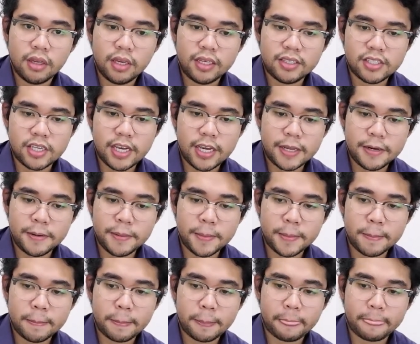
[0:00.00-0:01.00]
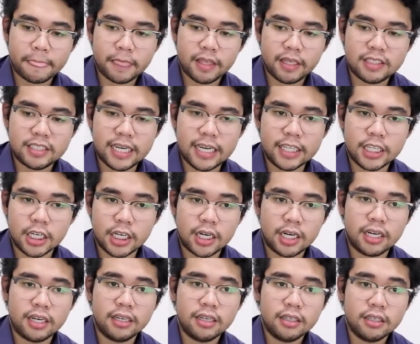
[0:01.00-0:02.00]
it's
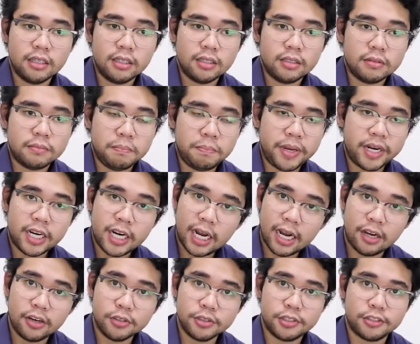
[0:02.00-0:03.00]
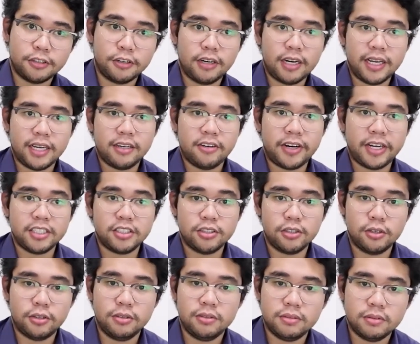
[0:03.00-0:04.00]
either beer house or like
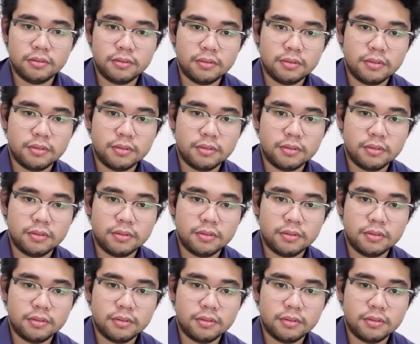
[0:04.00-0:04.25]
resto.